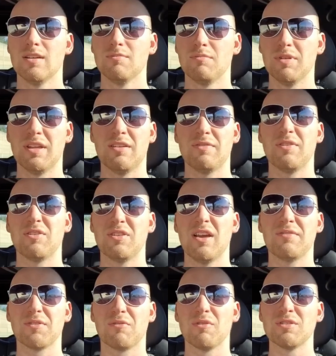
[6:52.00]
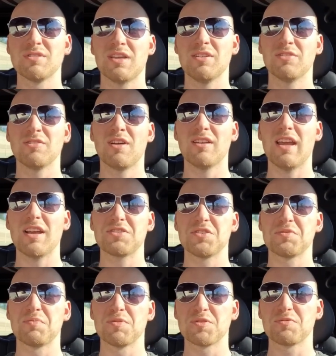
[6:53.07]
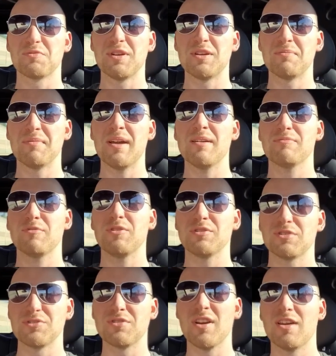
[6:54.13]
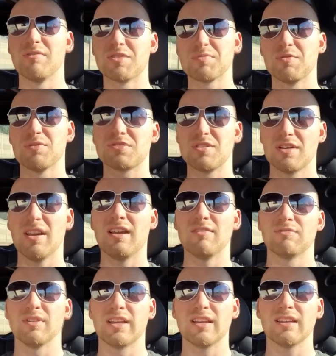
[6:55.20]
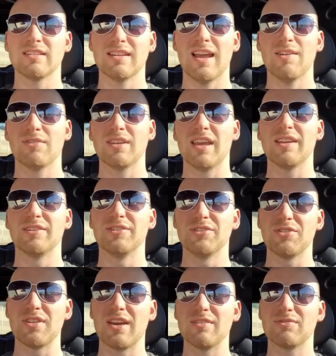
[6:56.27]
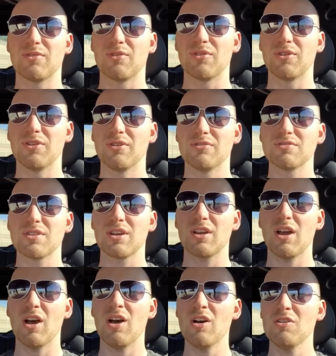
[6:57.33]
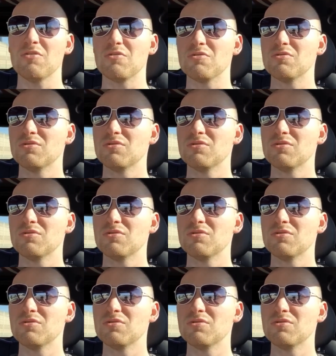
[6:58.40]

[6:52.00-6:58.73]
But then I found out afterwards that you're not actually supposed to read a map while you drive. You're supposed to have like a navigator do that for you. I was like, oh.